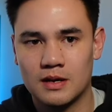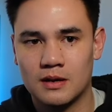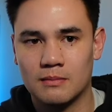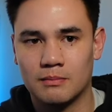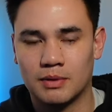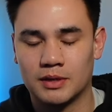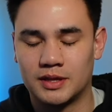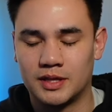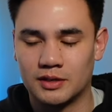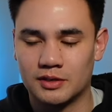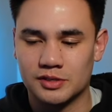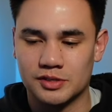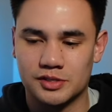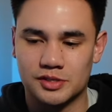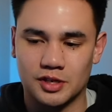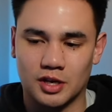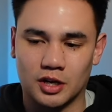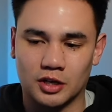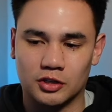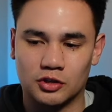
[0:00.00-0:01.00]
but there's
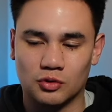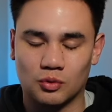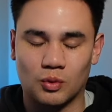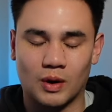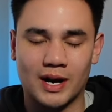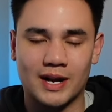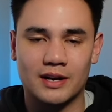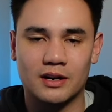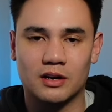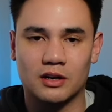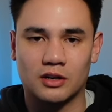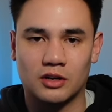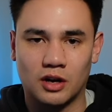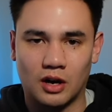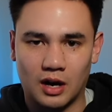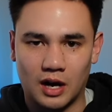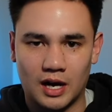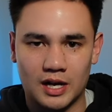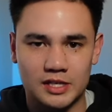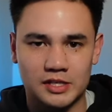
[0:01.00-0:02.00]
a greater
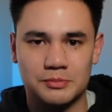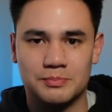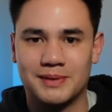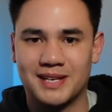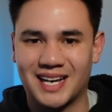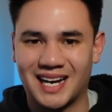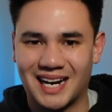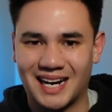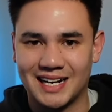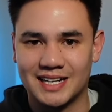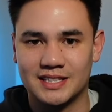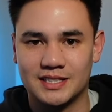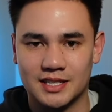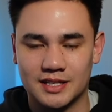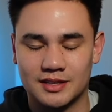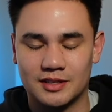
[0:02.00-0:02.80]
cause behind it.